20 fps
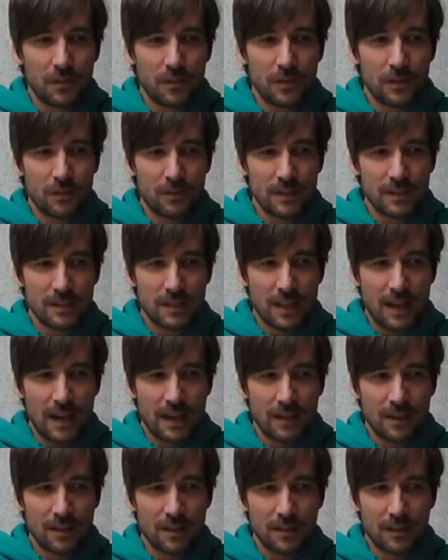theories
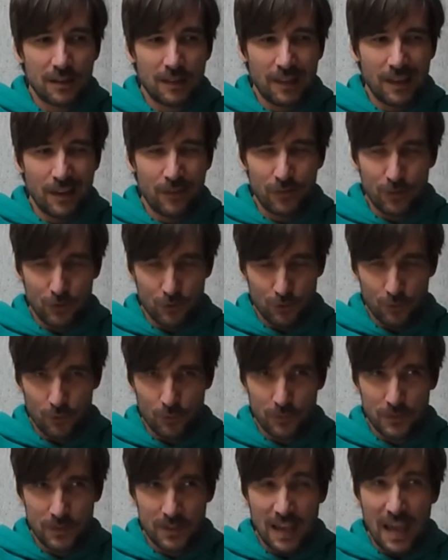like lathing
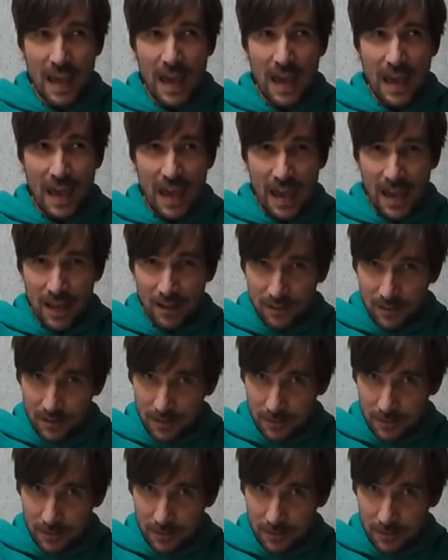grooves add